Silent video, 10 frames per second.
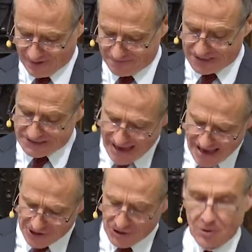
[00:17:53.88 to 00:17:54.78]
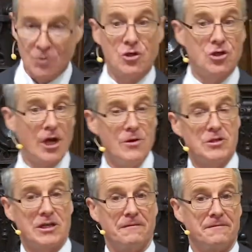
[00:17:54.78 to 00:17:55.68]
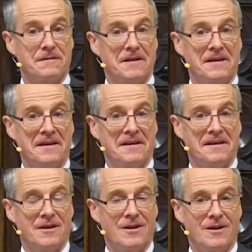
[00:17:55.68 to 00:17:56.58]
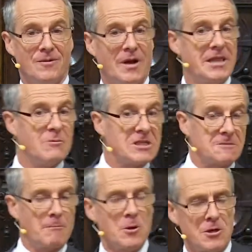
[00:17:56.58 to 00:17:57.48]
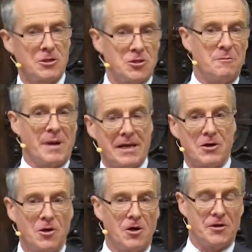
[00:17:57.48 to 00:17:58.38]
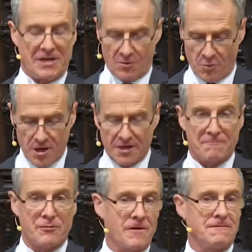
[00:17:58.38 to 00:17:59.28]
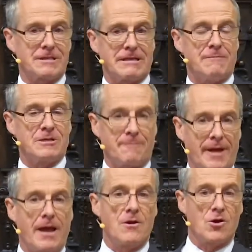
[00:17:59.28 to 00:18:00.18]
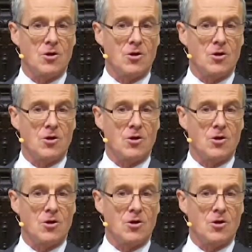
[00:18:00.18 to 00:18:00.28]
For Daniel or Joseph, when they were spoken to by God in a word of prophecy, it was about